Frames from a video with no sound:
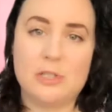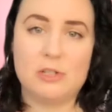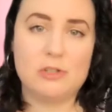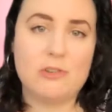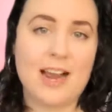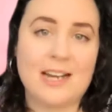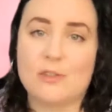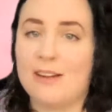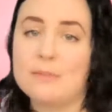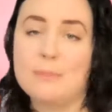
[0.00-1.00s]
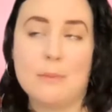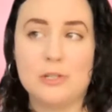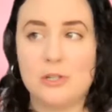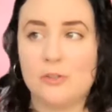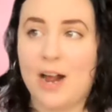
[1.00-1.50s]
can do drag, trans
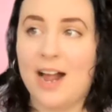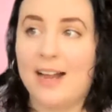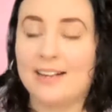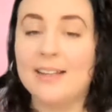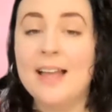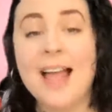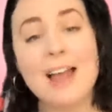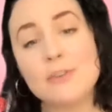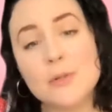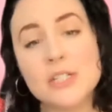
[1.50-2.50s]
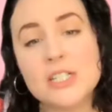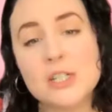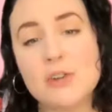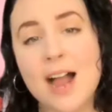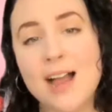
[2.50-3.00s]
people can do drag, everyone can
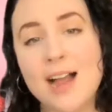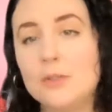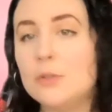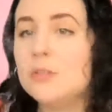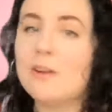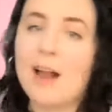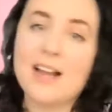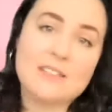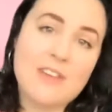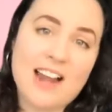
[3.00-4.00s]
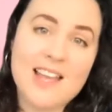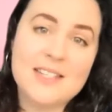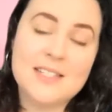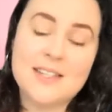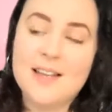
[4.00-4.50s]
do drag, all drag is
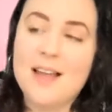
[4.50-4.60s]
valid.